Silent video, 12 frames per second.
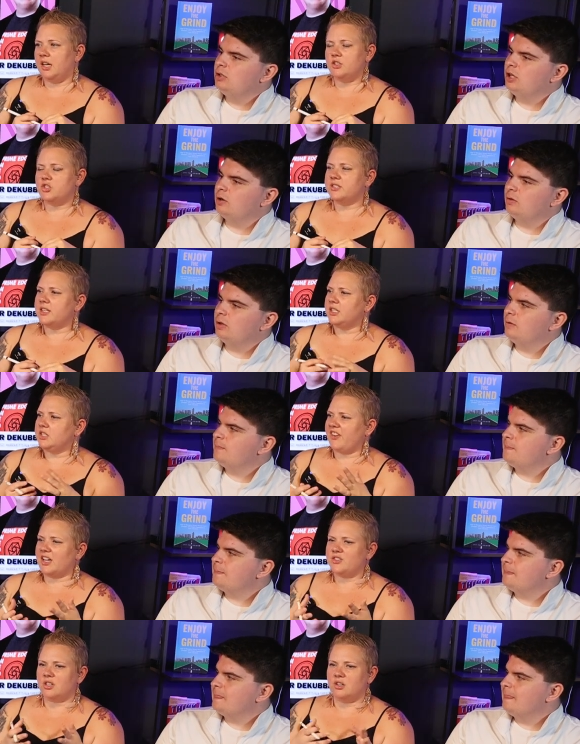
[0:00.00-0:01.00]
Speaker 1: it's you know, it's
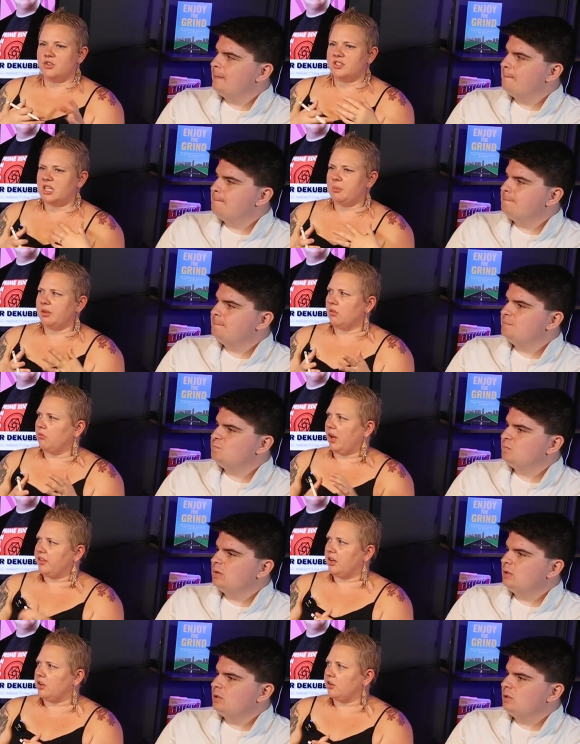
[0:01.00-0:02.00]
faster. You just keep it
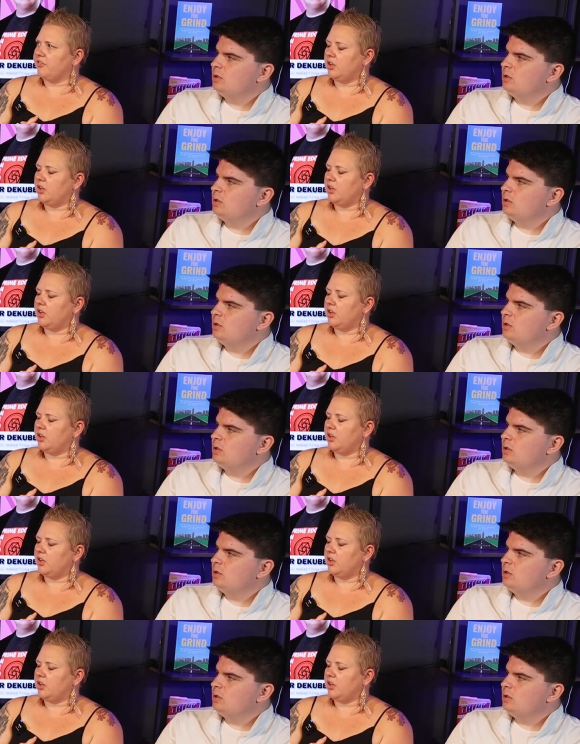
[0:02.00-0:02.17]
right there on your